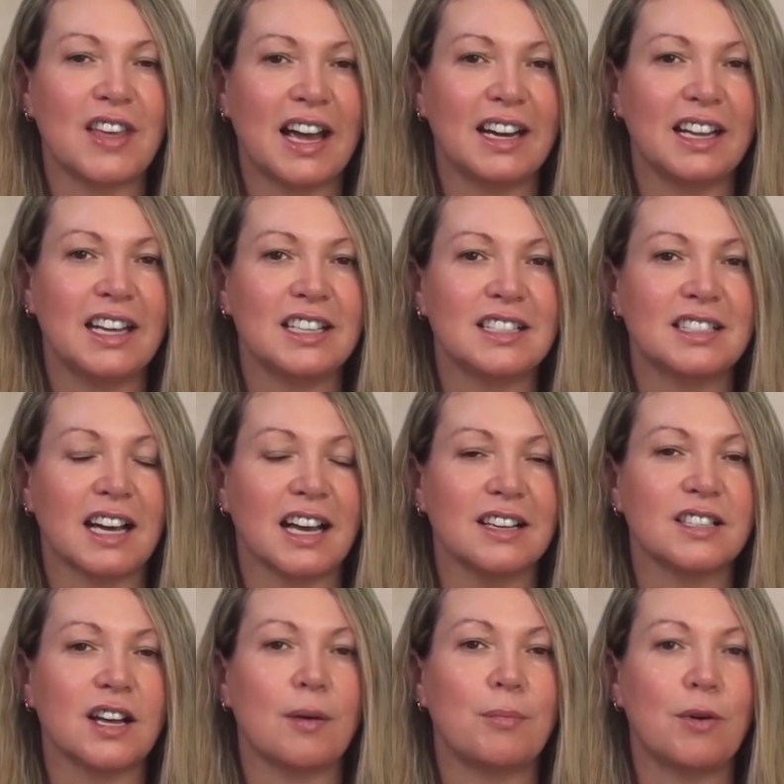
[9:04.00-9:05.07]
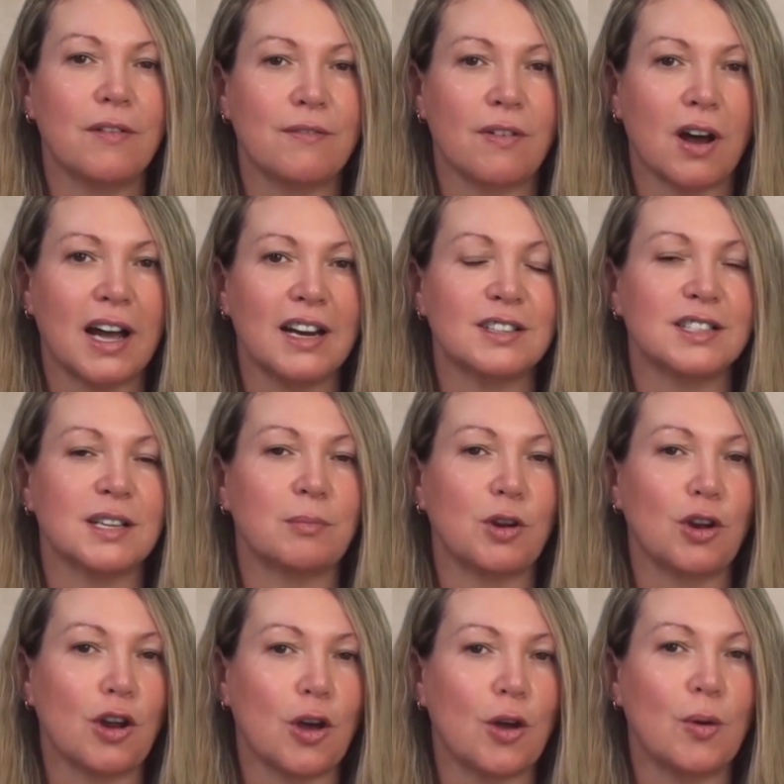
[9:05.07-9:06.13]
that it does provide
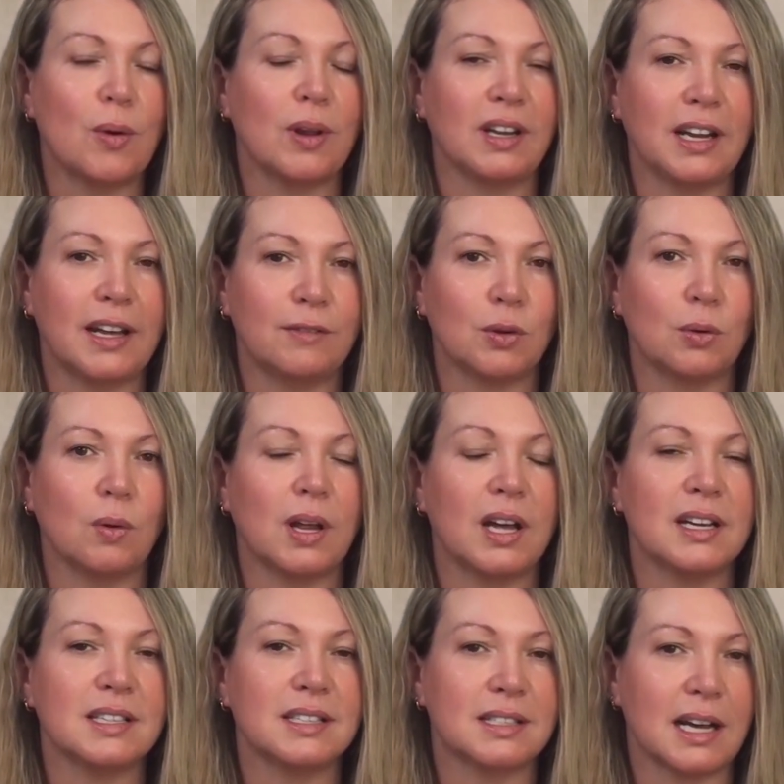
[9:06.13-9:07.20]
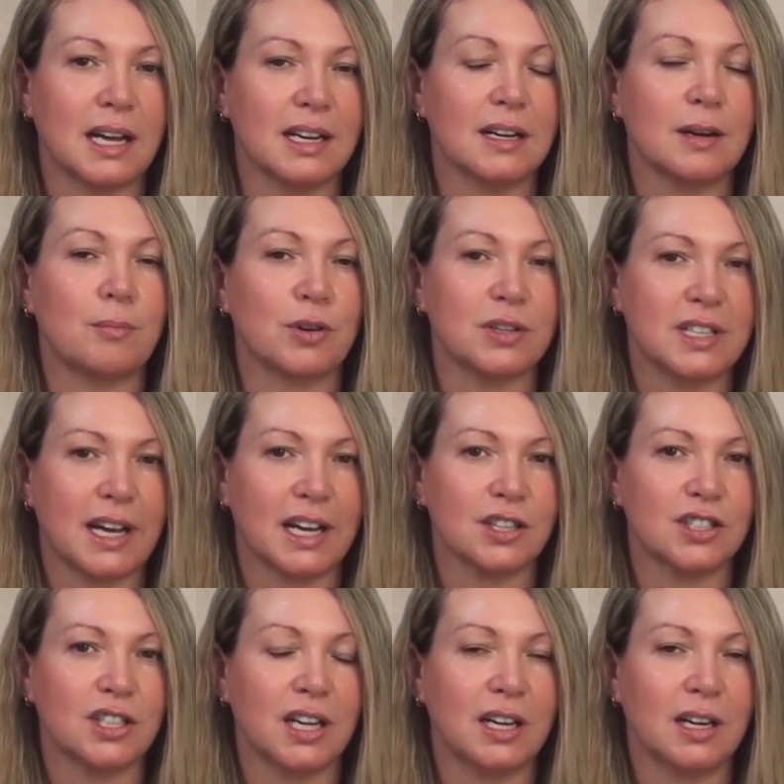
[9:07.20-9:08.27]
some low-level sun
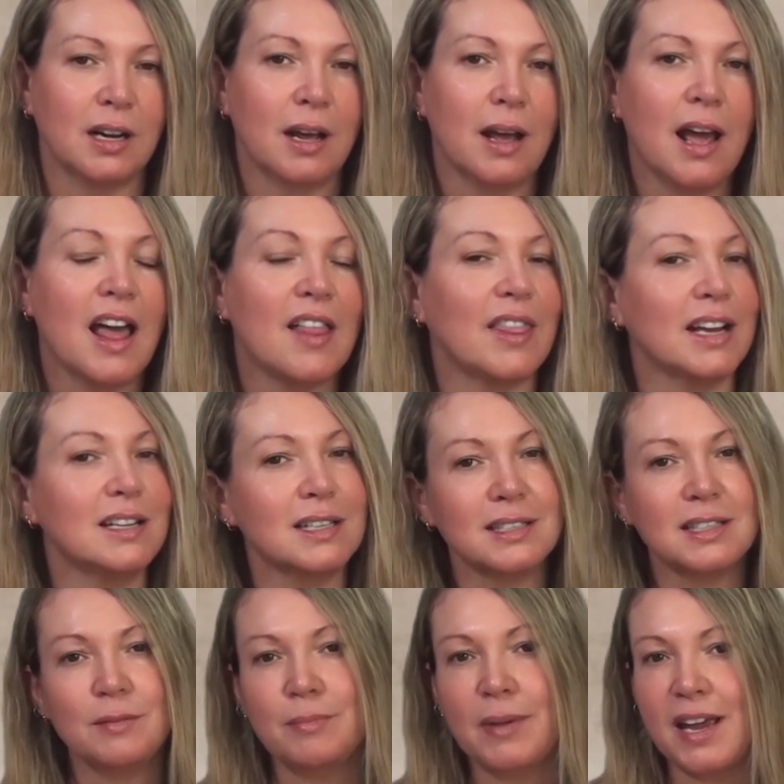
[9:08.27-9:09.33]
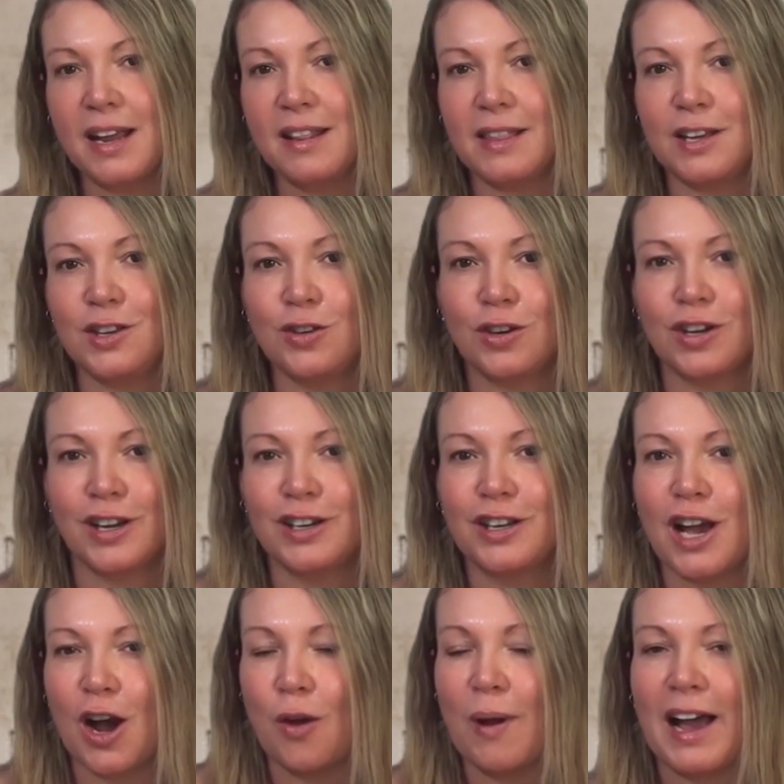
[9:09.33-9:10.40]
protection. That doesn't mean that you can
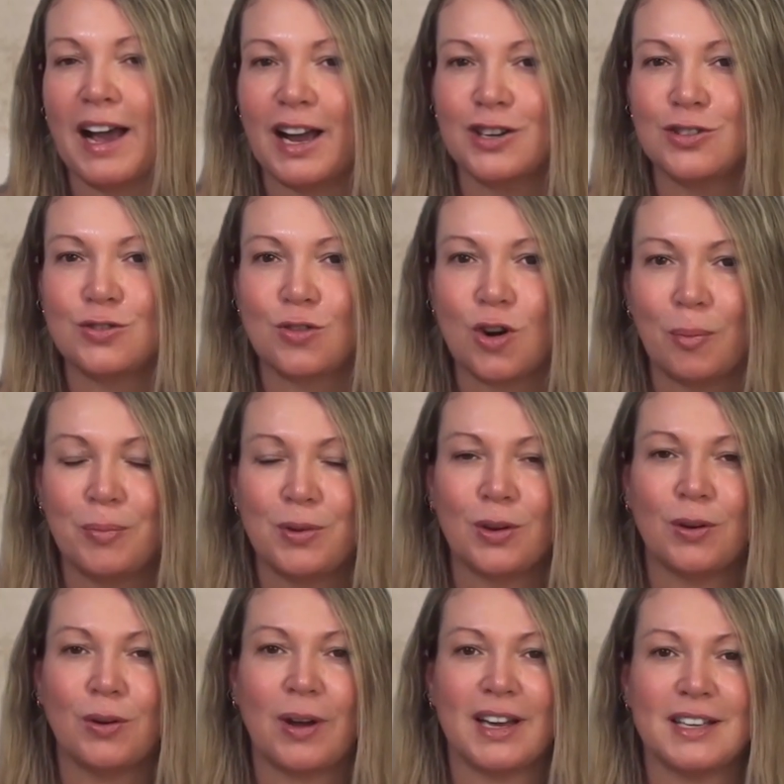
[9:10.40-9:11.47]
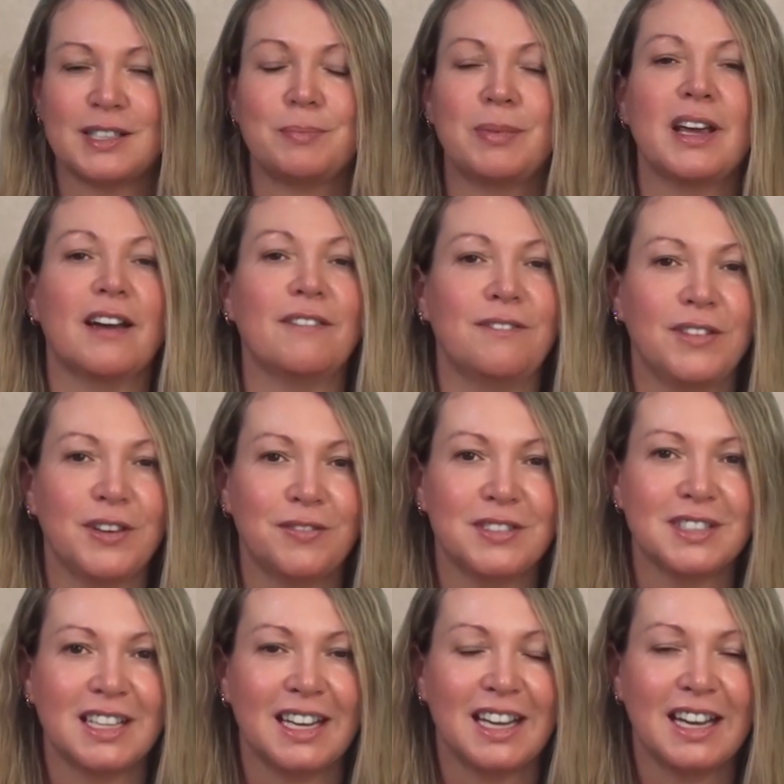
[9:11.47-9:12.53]
go out and drop your SPF
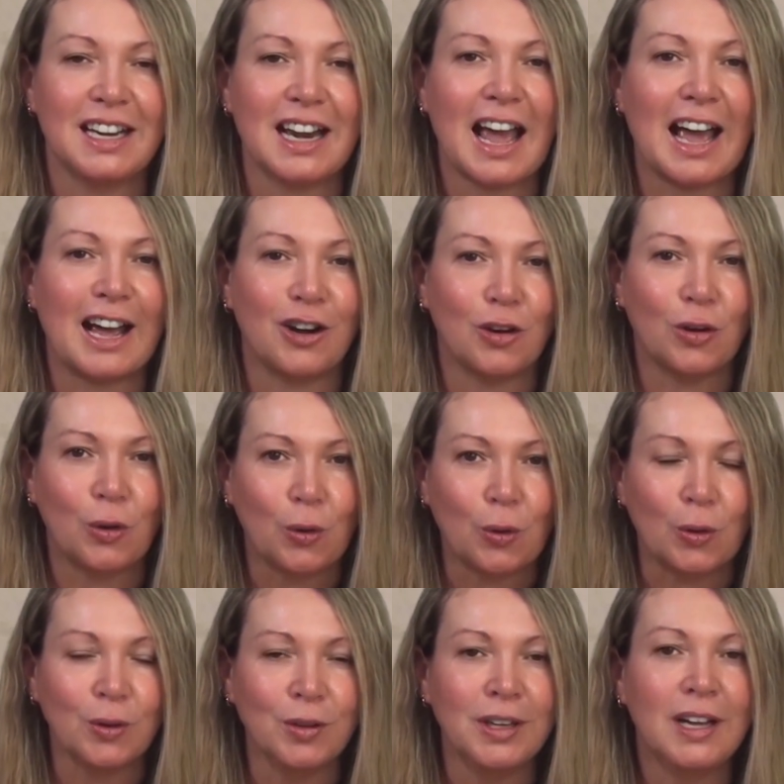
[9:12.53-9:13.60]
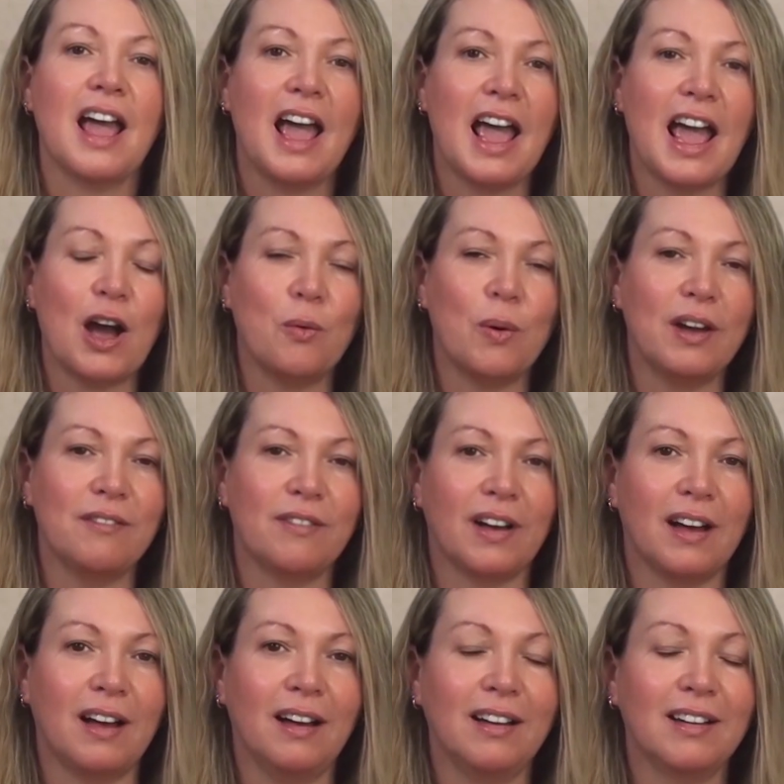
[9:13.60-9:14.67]
15 at all.
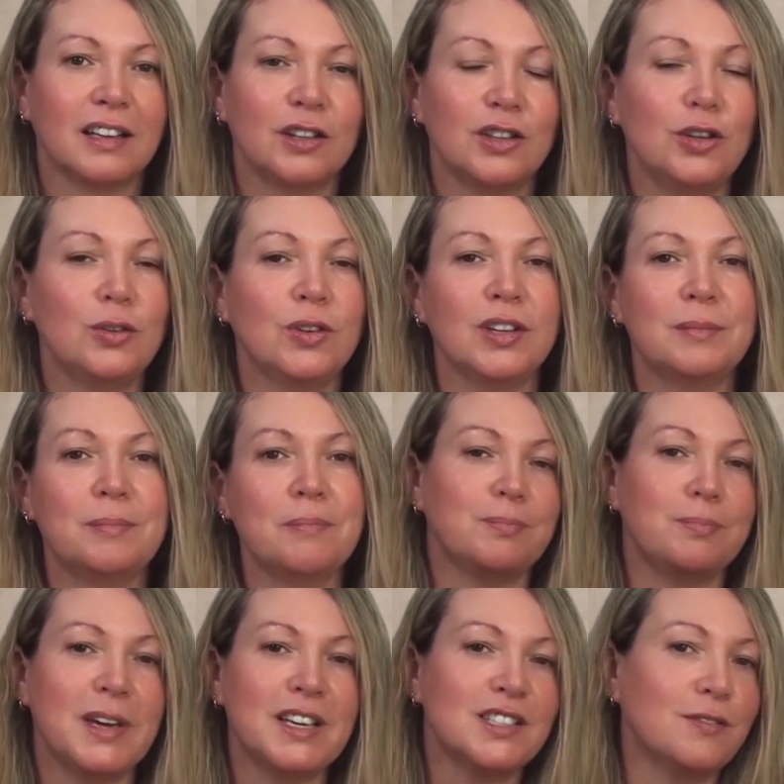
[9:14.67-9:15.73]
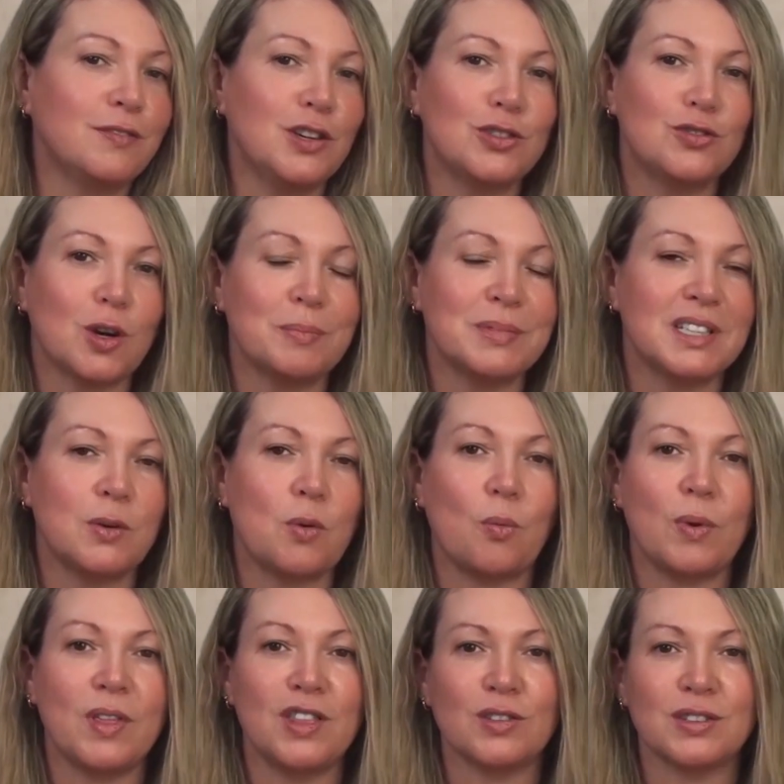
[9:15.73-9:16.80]
However, you could mix a few drops in
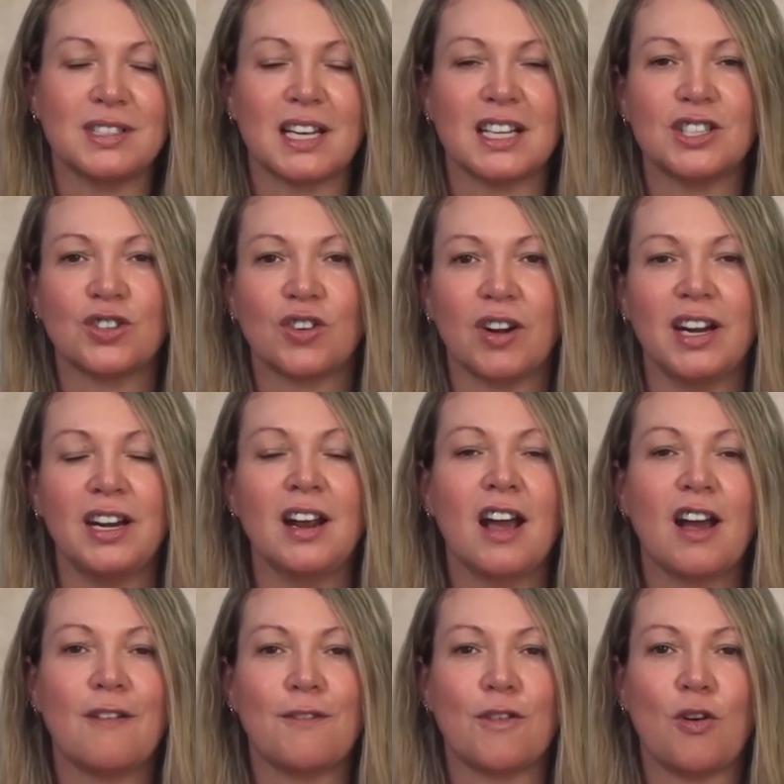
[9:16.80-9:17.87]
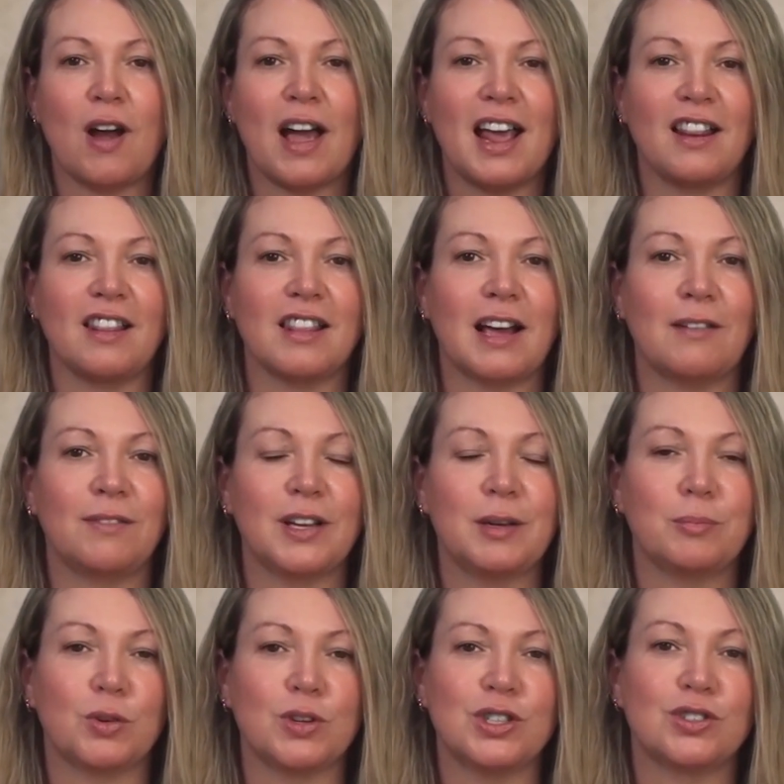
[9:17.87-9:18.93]
with your sunscreen for a lovely
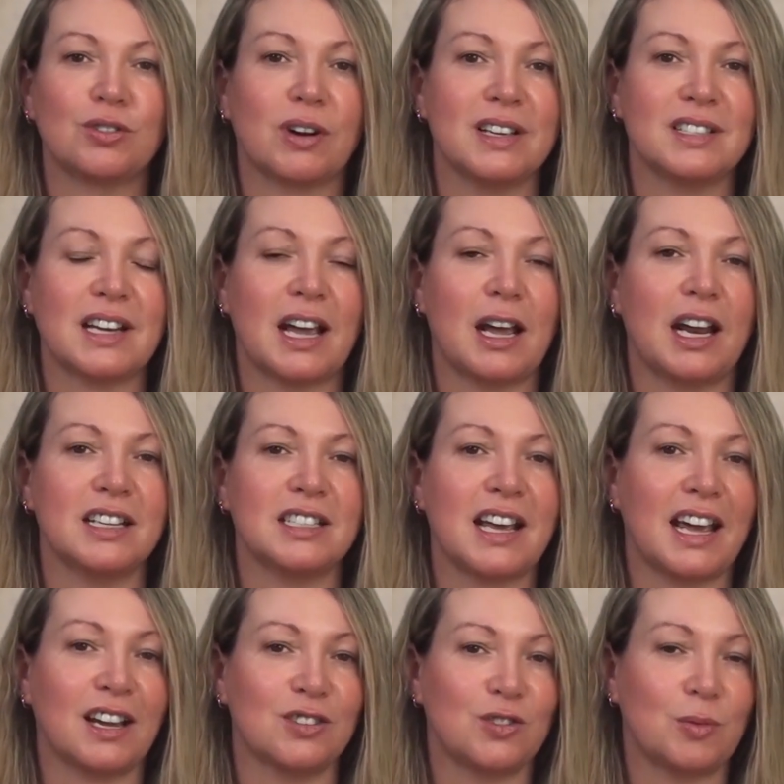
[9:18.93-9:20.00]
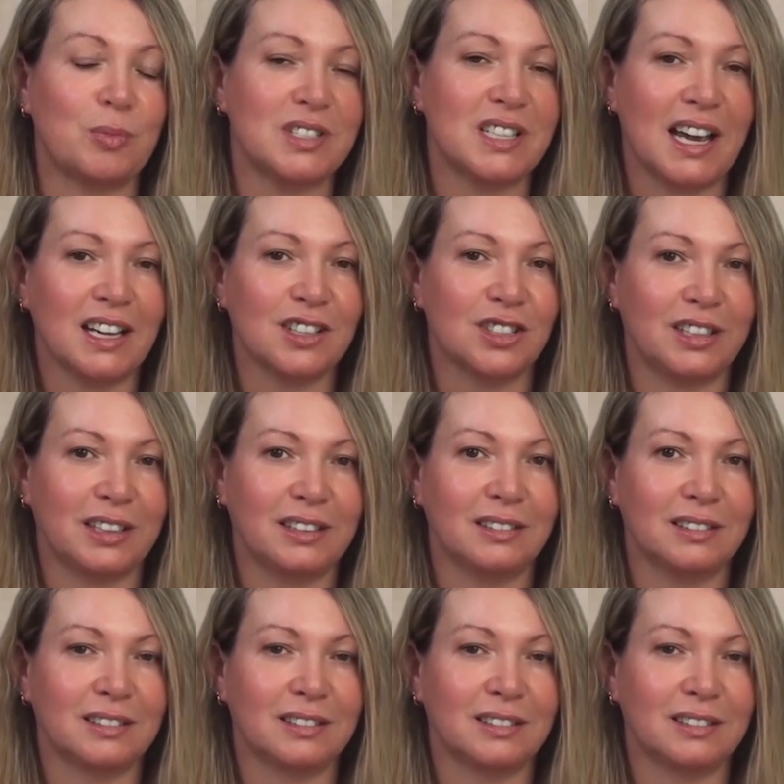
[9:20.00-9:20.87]
moisturizer and extra protection.